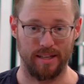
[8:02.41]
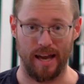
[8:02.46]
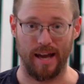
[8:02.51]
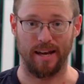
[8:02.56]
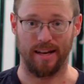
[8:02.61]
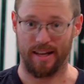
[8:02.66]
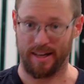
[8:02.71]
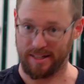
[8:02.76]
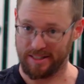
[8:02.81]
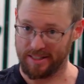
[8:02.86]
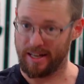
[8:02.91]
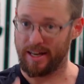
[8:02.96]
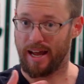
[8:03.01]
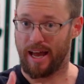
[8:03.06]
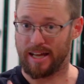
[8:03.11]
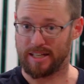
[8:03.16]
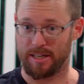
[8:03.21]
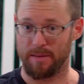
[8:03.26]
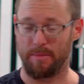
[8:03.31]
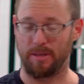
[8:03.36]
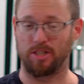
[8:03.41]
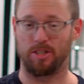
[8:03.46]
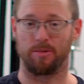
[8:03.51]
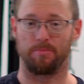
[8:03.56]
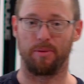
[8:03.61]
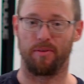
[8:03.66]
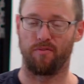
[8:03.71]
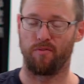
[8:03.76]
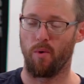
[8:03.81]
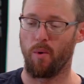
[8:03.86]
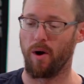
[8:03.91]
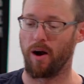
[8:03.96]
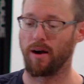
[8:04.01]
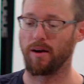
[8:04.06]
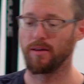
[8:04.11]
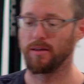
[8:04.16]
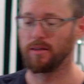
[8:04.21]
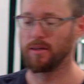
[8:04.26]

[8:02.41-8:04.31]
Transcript: yada, yada, yada, as I mentioned before.